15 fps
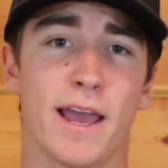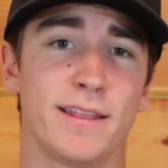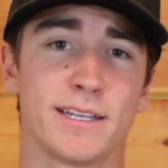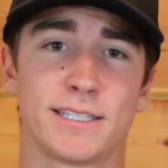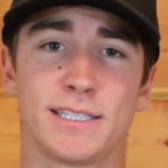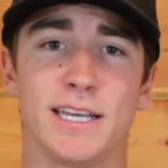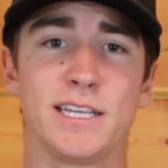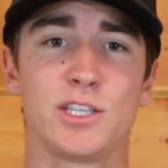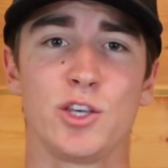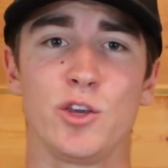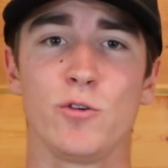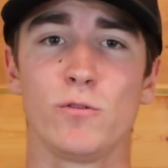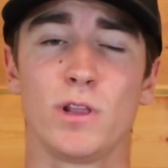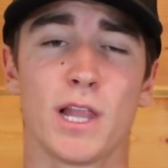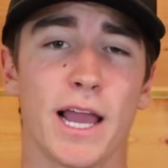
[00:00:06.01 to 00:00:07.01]
and the
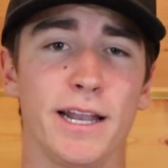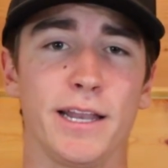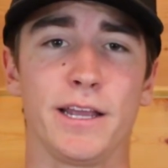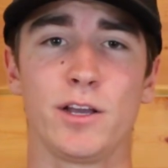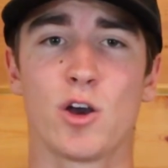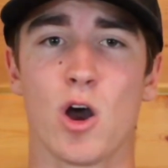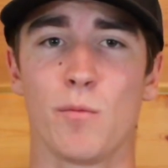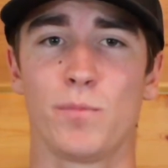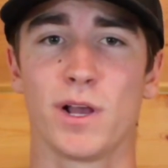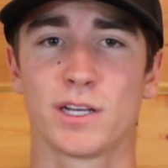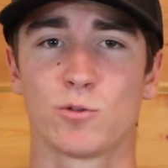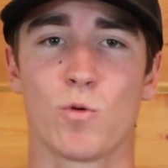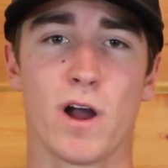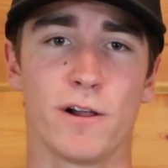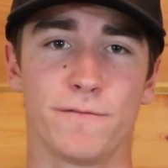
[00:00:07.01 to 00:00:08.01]
CZU Lightning
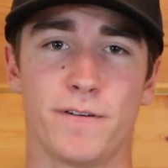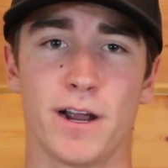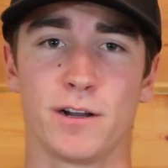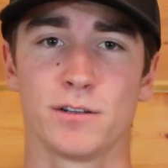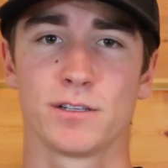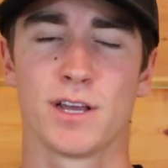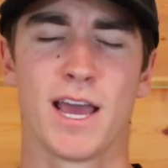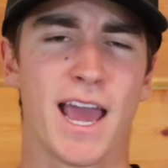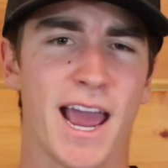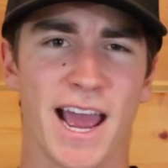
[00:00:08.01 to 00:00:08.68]
Complex wildfires.